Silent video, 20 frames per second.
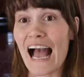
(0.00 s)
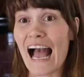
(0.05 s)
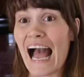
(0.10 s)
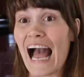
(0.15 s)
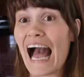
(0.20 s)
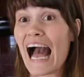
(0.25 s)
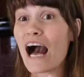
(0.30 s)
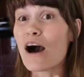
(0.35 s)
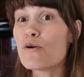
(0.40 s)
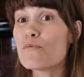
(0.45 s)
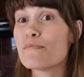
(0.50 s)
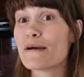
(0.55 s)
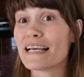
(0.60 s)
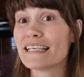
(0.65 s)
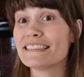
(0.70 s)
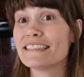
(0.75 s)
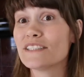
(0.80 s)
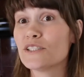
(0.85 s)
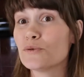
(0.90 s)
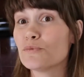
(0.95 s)
How
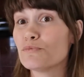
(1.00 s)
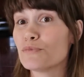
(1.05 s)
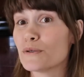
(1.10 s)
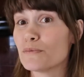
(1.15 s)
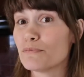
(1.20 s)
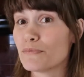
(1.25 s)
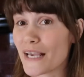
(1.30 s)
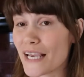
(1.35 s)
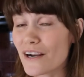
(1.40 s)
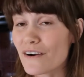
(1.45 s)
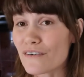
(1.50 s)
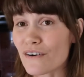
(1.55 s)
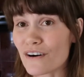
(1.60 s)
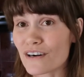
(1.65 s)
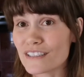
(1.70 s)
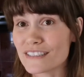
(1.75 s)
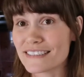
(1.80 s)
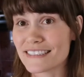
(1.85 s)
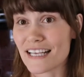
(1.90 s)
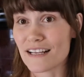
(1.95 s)
best to prepare
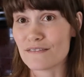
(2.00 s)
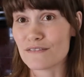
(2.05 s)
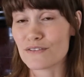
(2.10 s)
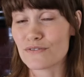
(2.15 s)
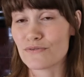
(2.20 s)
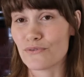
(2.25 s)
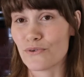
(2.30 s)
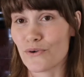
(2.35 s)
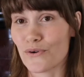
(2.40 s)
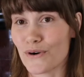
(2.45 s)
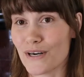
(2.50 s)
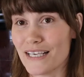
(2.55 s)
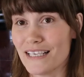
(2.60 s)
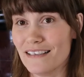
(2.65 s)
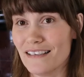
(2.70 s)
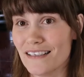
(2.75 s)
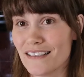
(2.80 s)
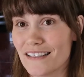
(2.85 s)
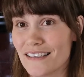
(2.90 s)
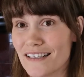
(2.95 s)
ourselves for
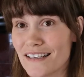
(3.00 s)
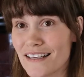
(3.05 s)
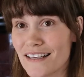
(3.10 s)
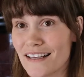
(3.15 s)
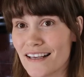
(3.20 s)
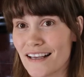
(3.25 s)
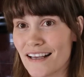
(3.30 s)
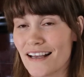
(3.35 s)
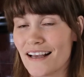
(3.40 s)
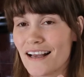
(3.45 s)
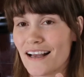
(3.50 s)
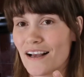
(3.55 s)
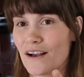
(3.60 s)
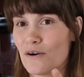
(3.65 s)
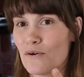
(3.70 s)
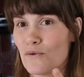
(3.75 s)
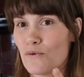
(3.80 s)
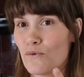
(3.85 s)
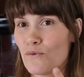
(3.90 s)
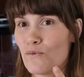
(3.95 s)
it?
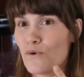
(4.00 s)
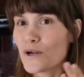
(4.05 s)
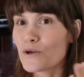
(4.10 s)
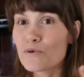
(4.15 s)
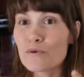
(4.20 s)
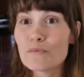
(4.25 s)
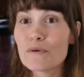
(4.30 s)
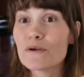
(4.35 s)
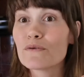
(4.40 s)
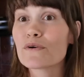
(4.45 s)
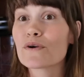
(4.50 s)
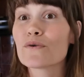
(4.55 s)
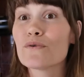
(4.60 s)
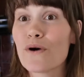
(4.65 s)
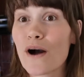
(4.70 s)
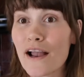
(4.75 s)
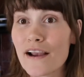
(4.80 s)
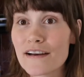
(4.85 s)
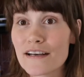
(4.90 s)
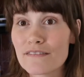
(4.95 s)
What would be
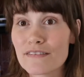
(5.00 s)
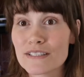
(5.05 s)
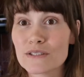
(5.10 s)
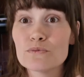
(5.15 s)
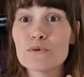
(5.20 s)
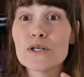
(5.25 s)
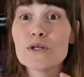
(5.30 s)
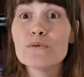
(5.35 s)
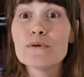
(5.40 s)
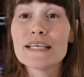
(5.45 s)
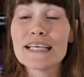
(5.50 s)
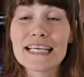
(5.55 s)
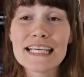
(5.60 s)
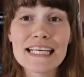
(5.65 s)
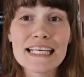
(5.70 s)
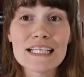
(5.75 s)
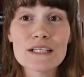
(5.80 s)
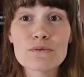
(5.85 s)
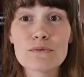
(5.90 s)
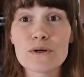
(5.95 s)
required of us? What do we
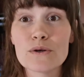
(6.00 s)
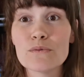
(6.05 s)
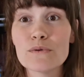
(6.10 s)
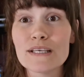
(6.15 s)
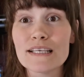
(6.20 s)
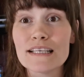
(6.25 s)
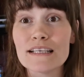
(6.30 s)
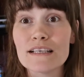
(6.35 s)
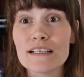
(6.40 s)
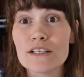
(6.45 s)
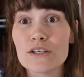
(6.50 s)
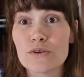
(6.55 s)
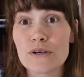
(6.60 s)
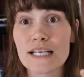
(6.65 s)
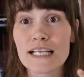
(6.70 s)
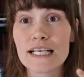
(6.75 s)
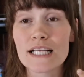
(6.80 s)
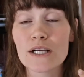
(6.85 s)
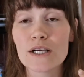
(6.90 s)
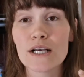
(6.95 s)
eat? What do we
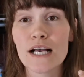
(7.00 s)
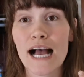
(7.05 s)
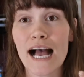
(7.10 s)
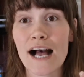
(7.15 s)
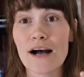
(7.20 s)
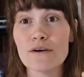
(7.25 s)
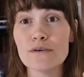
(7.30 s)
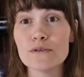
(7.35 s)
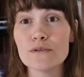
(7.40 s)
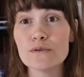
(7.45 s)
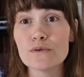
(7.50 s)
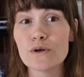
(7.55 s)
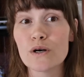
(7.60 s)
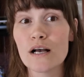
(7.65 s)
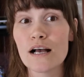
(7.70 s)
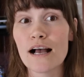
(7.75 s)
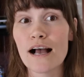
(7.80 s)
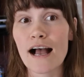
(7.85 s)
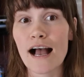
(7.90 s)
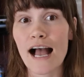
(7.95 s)
drink? How
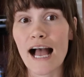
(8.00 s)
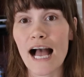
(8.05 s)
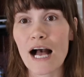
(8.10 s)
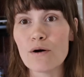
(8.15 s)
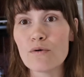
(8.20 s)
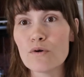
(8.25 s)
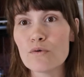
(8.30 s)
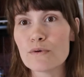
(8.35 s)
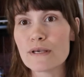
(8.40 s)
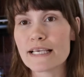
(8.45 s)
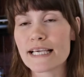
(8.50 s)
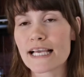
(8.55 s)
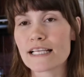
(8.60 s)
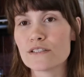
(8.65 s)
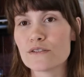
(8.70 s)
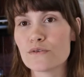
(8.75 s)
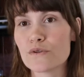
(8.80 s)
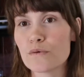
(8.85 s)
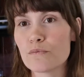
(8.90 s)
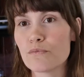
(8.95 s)
will we
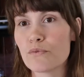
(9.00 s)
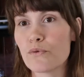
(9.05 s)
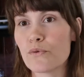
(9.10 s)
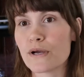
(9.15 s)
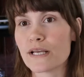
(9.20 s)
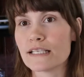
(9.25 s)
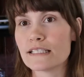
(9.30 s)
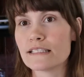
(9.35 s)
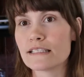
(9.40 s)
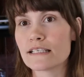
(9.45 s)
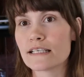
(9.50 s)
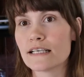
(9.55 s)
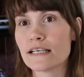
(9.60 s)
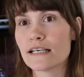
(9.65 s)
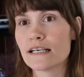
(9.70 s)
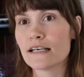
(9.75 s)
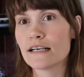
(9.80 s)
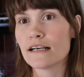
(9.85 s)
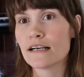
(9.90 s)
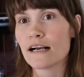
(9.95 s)
get to the point
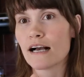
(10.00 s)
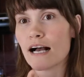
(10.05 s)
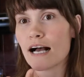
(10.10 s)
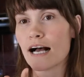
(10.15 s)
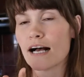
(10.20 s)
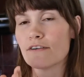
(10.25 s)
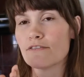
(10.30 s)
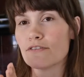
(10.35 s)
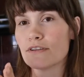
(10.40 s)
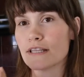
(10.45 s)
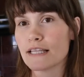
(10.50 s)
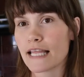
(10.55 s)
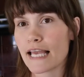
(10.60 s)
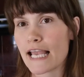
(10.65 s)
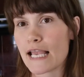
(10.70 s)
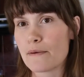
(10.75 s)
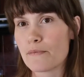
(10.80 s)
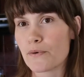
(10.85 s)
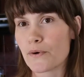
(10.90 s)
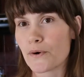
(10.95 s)
of
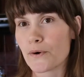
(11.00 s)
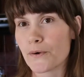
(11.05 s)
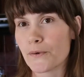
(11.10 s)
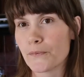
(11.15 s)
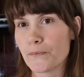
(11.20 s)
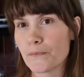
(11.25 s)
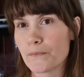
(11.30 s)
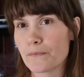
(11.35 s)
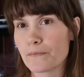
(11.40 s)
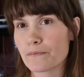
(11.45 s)
labor